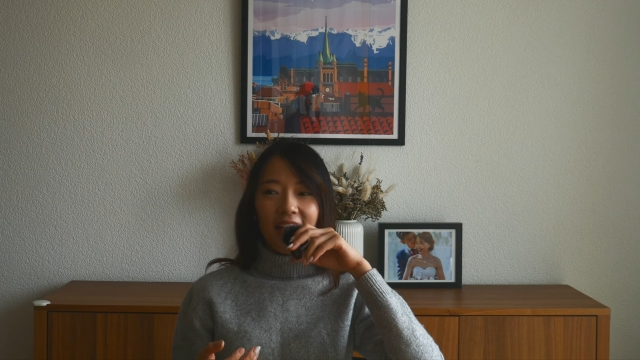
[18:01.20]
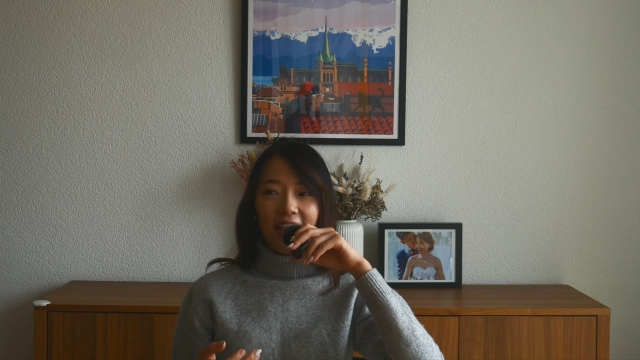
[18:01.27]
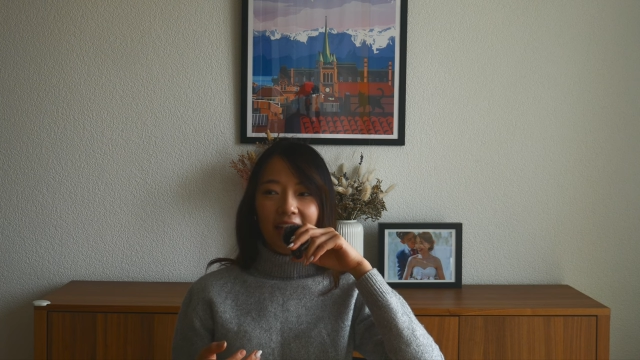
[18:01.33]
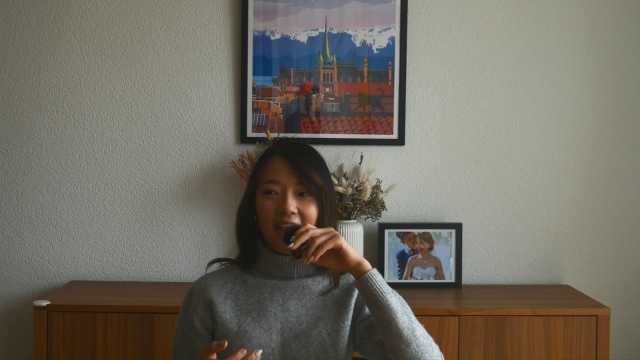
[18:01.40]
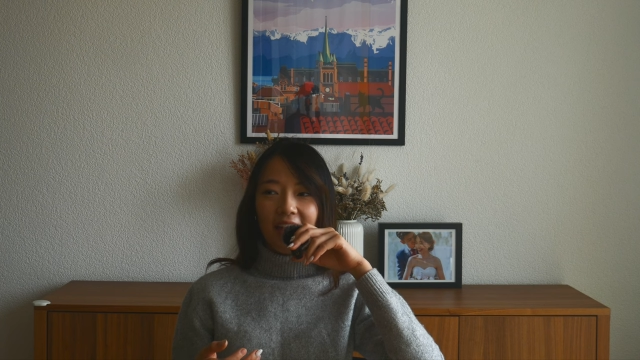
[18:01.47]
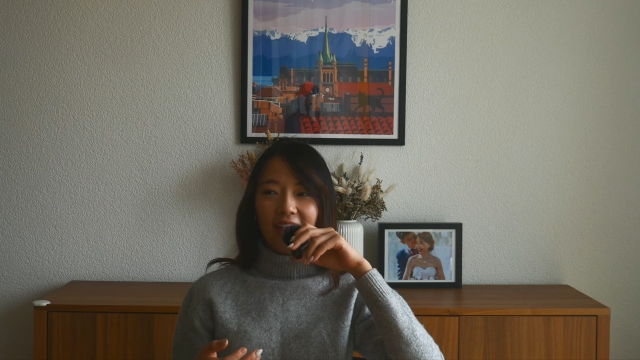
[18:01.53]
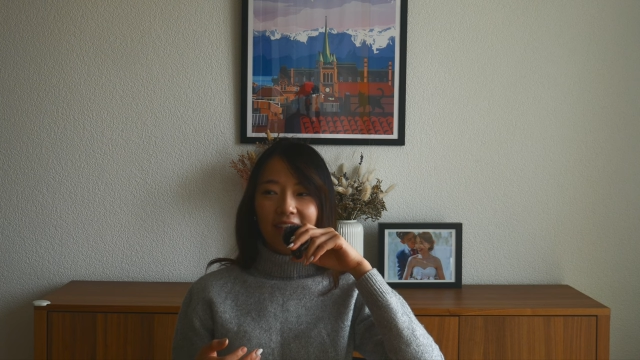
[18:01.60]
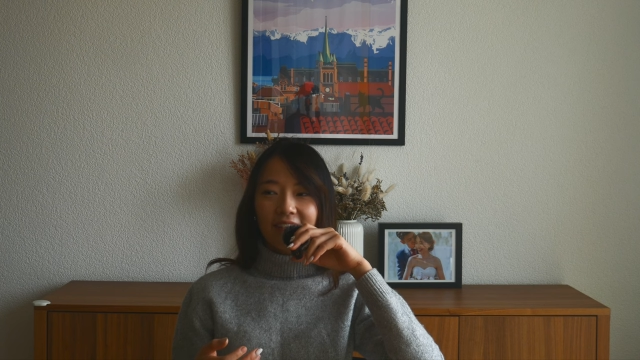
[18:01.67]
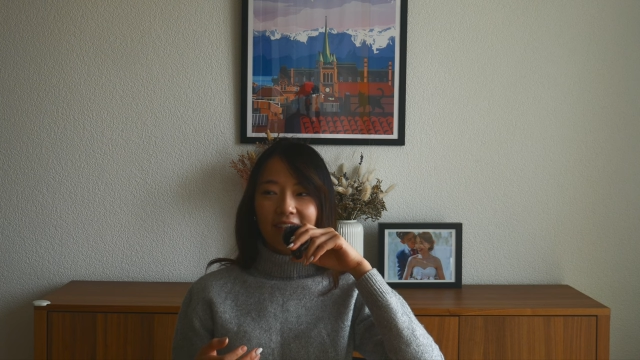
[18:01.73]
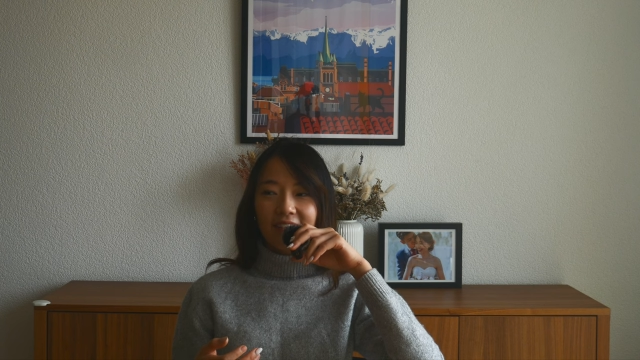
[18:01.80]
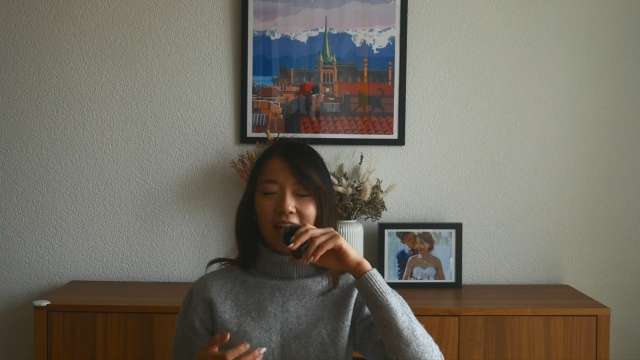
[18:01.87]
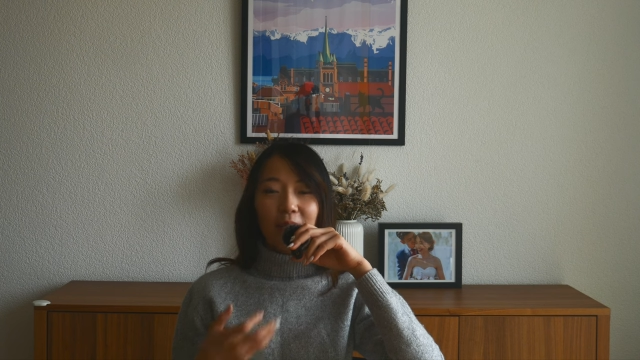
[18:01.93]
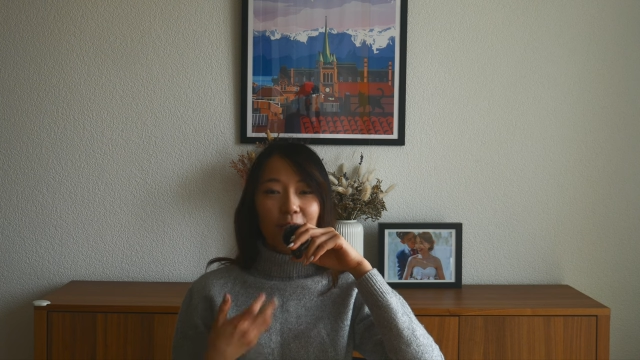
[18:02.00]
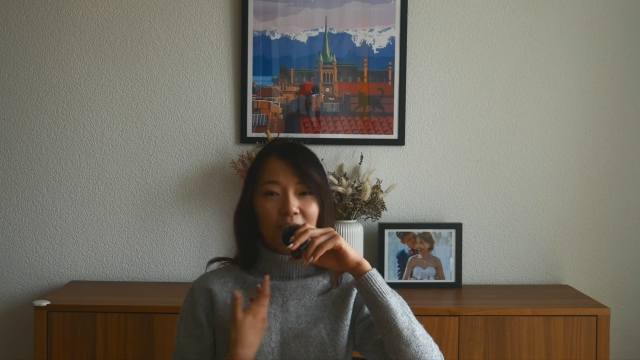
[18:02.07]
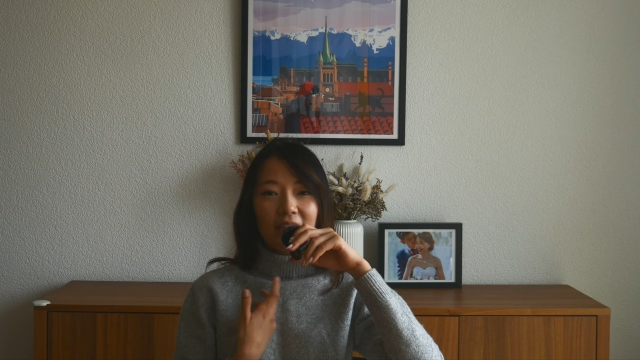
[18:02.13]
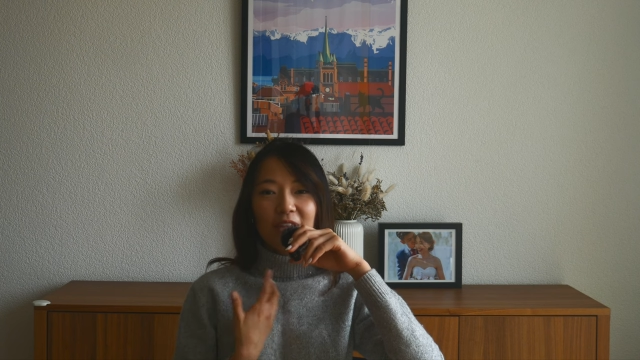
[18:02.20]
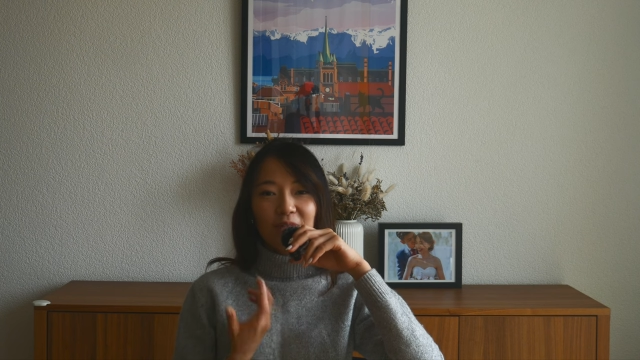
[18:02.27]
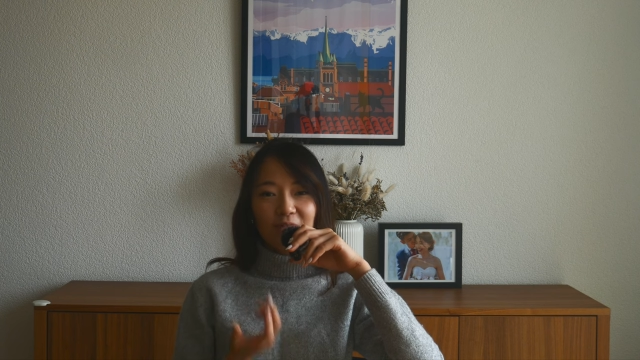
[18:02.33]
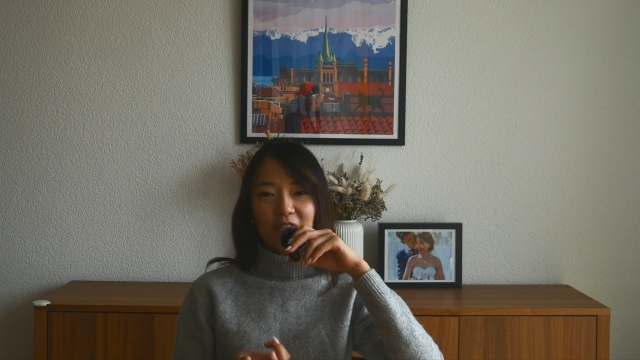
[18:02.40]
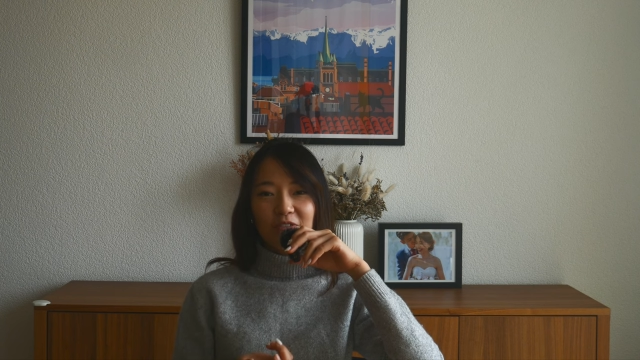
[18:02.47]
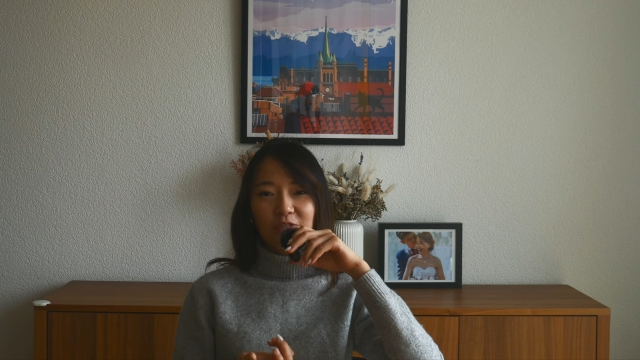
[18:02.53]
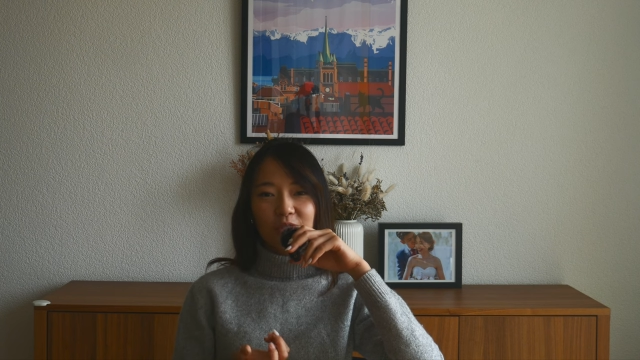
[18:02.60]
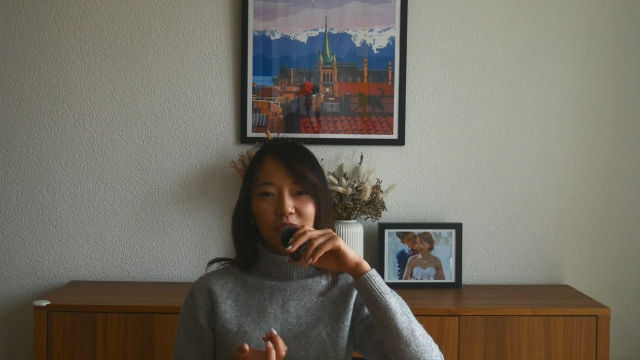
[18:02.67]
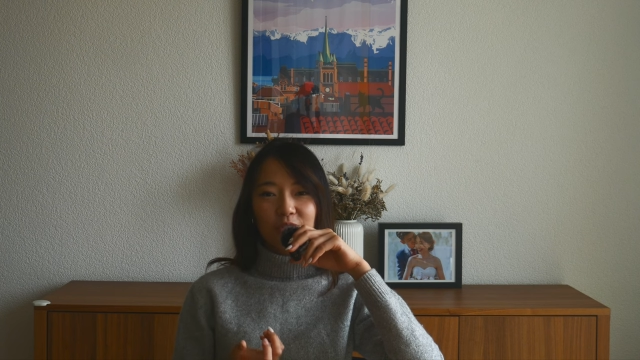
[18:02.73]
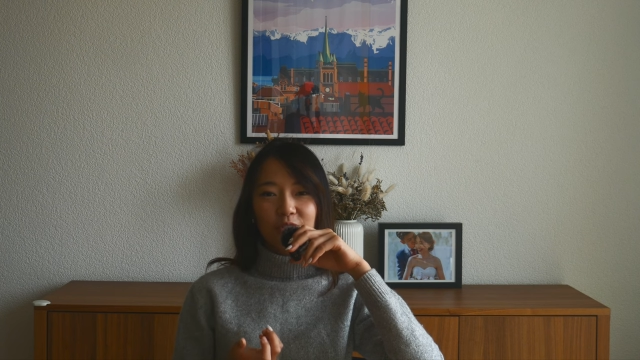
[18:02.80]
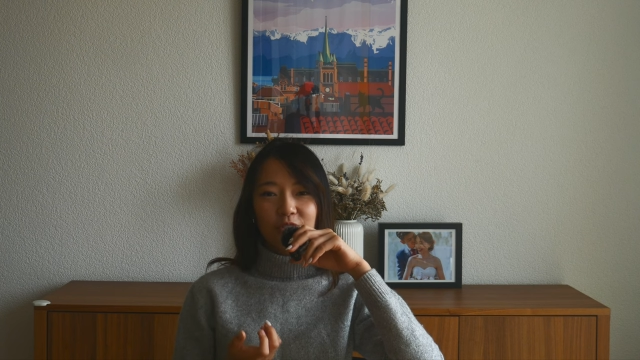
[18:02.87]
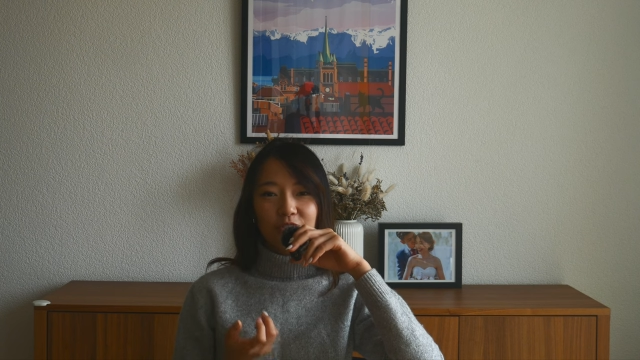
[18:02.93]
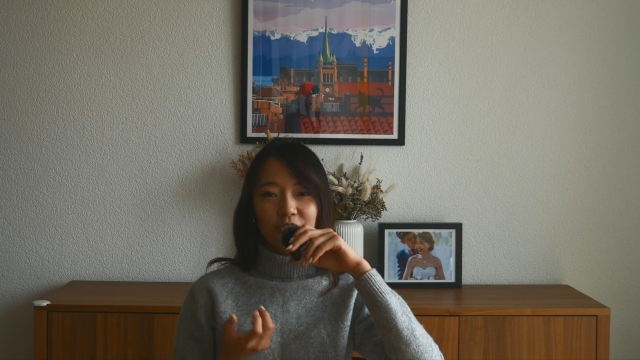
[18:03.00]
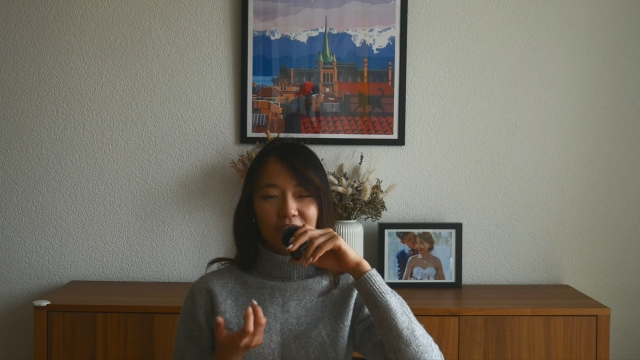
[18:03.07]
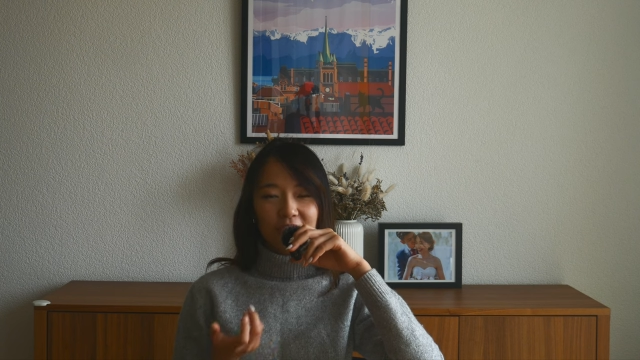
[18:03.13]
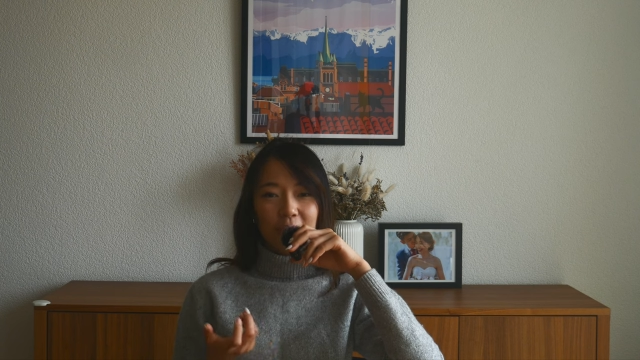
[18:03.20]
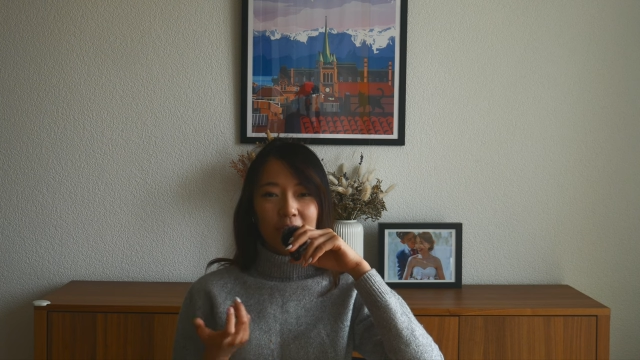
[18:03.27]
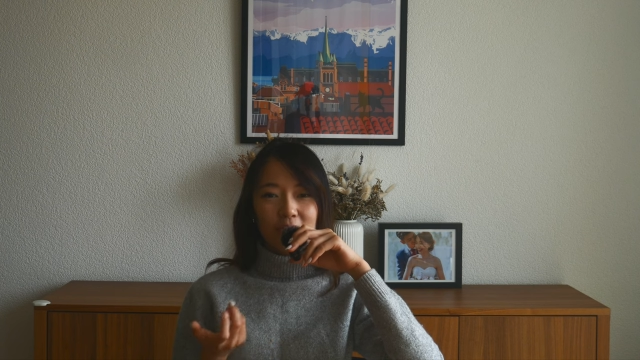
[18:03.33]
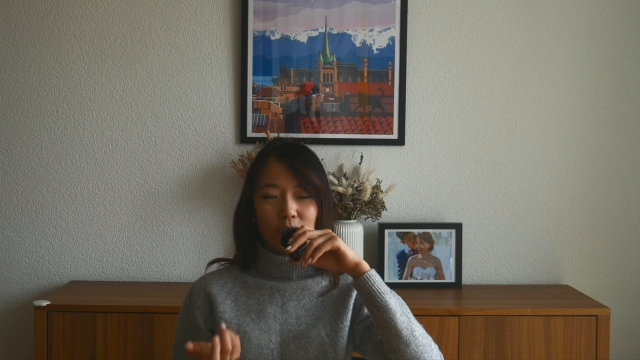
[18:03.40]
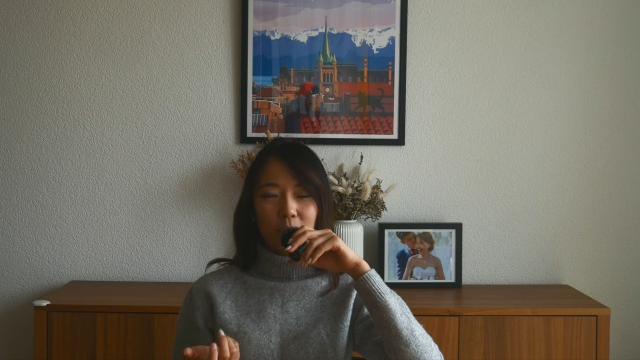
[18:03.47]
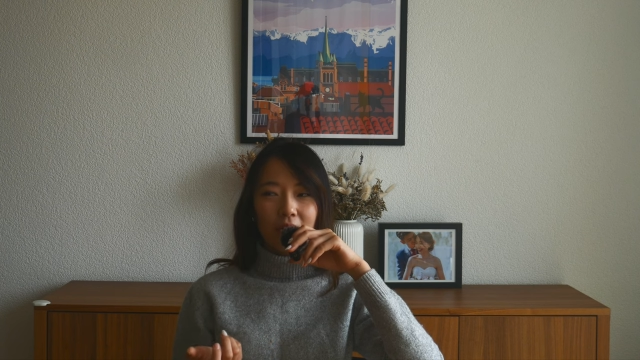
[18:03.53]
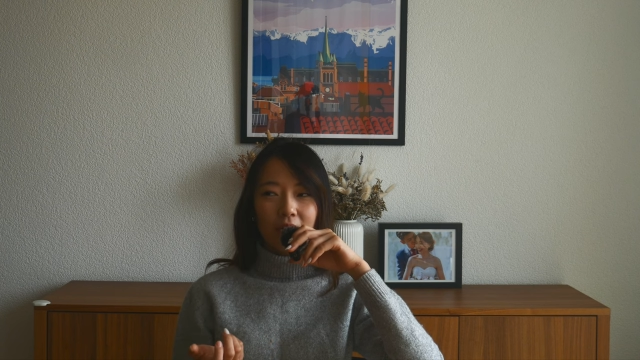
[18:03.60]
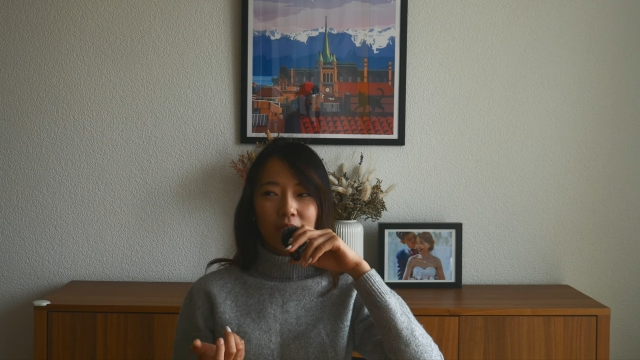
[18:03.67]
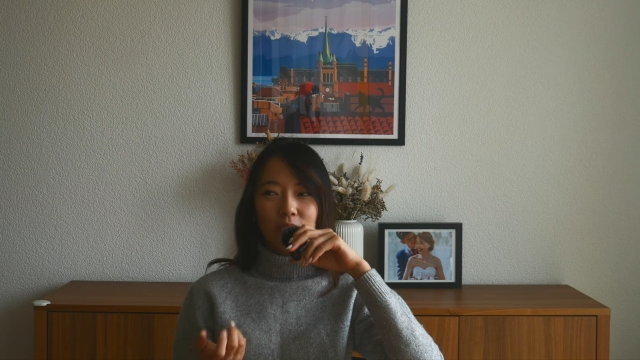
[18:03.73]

and I'm really grateful for them as well.